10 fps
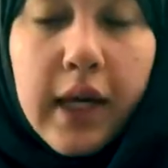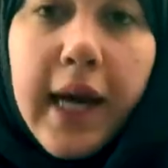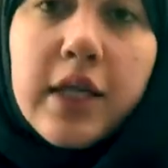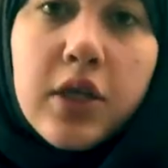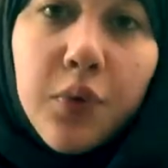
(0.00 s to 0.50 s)

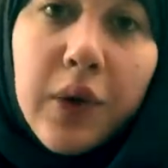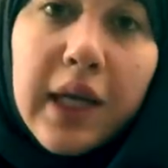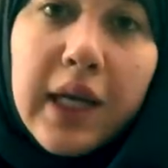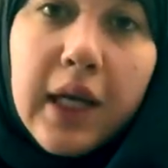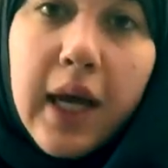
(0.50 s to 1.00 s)
Next, we
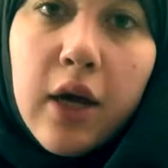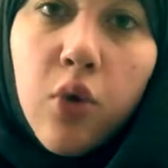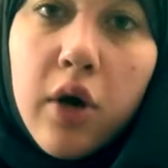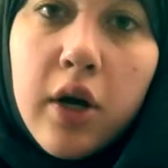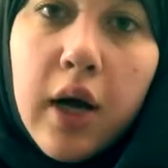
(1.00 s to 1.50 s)
need
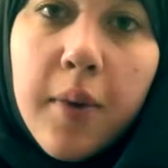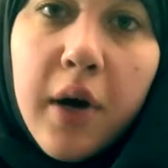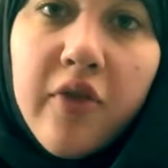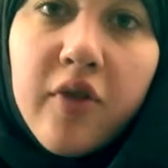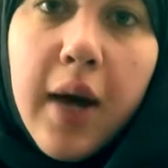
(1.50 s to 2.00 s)
1/4 cup of